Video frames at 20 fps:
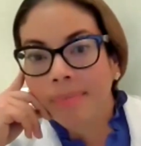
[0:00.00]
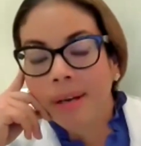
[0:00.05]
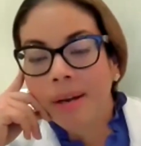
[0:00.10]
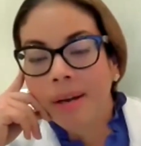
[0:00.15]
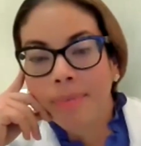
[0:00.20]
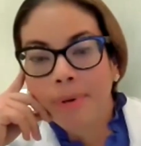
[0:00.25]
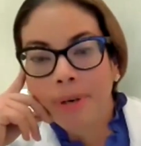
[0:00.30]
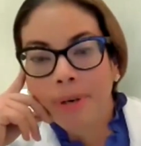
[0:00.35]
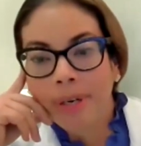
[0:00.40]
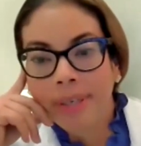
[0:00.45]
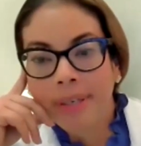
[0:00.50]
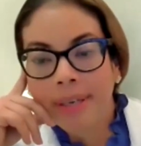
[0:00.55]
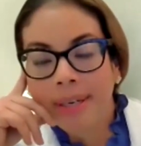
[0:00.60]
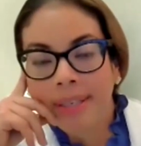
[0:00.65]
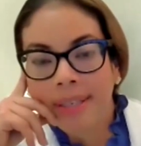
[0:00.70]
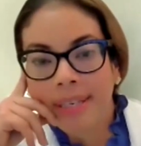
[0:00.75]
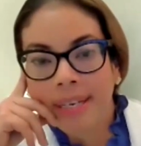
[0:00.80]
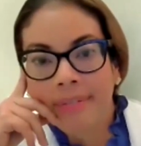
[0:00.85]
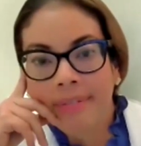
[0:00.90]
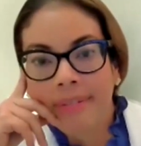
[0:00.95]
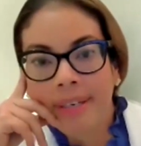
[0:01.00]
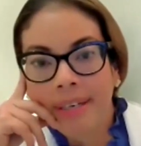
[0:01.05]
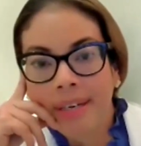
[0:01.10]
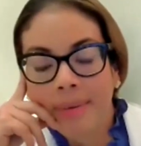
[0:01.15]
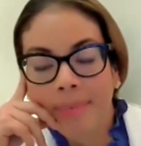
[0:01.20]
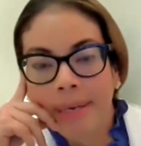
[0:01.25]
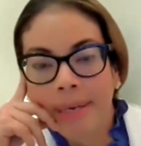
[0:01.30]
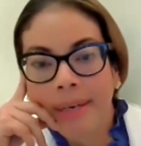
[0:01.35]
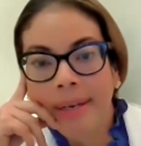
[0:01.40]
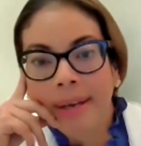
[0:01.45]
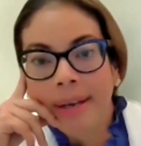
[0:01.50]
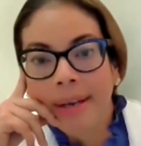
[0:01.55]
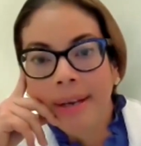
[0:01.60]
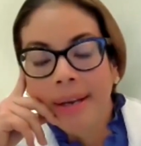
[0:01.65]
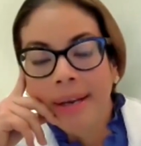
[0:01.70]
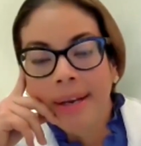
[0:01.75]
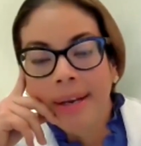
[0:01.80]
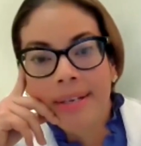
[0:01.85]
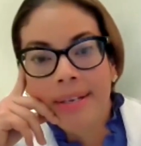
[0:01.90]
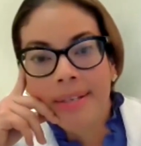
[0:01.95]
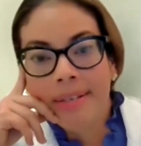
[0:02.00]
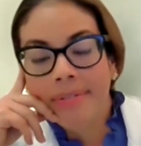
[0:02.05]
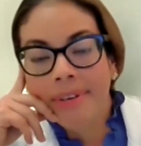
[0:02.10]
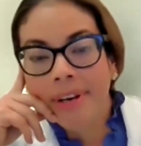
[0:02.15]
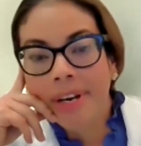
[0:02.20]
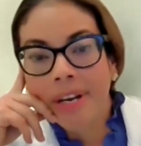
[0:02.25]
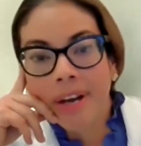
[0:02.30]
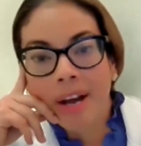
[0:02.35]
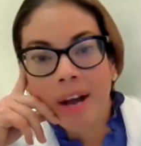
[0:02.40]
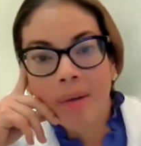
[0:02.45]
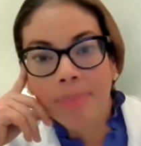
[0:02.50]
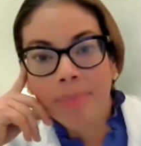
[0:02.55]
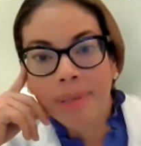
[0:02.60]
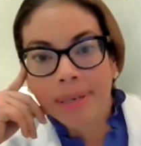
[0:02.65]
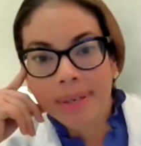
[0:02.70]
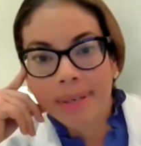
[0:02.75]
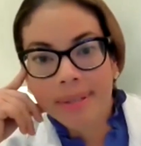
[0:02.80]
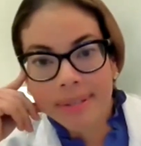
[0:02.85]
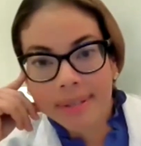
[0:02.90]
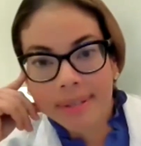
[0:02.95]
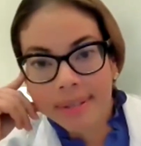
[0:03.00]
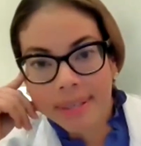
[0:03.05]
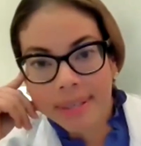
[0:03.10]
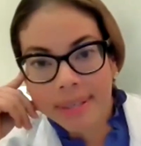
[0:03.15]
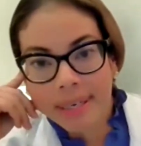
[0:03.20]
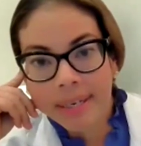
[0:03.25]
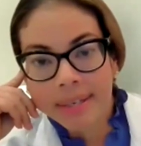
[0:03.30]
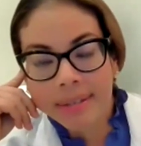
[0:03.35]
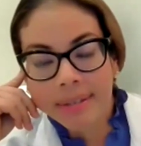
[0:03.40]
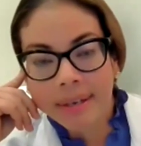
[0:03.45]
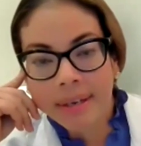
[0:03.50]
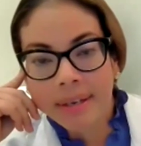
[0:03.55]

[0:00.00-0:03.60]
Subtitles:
Amar and David. I mean, it is a very complex disease.